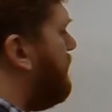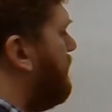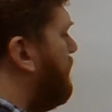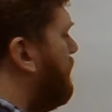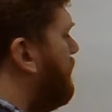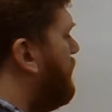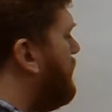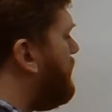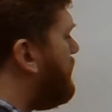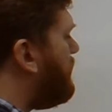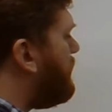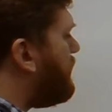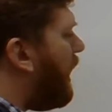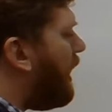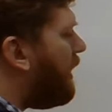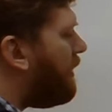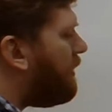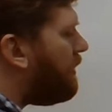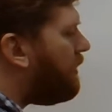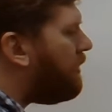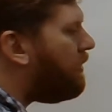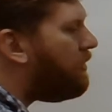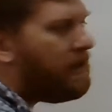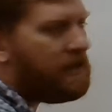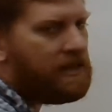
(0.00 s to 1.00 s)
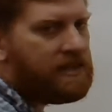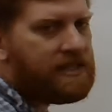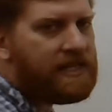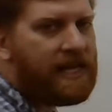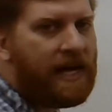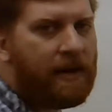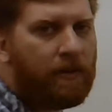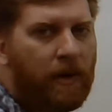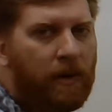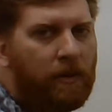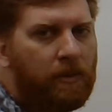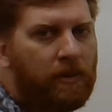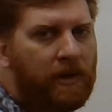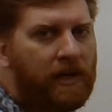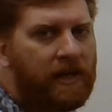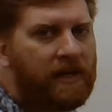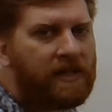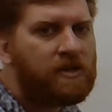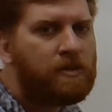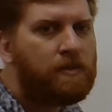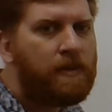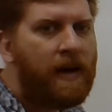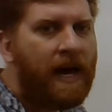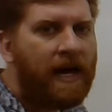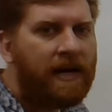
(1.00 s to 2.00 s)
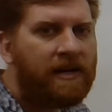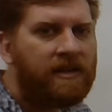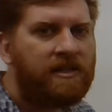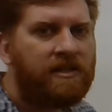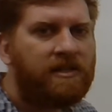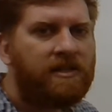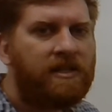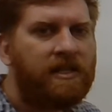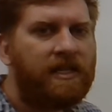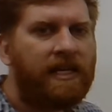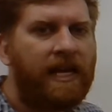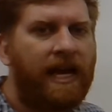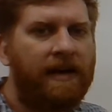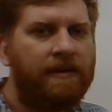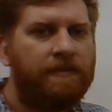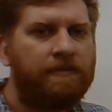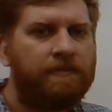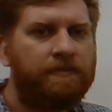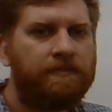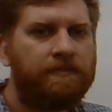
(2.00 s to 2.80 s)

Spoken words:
which are the units that we would expect to get.